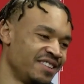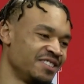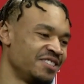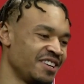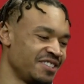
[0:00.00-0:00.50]

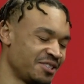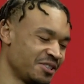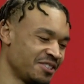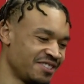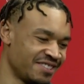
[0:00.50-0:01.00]

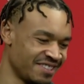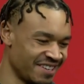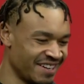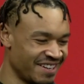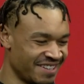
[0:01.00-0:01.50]
Jaskers, I
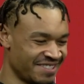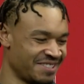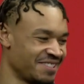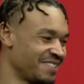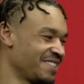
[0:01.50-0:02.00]

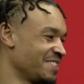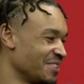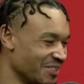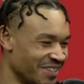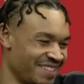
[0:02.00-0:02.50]
guess.
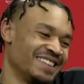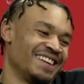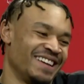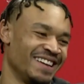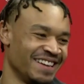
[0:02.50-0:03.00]
So,
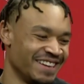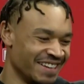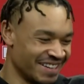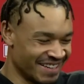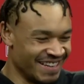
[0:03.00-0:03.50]
yeah,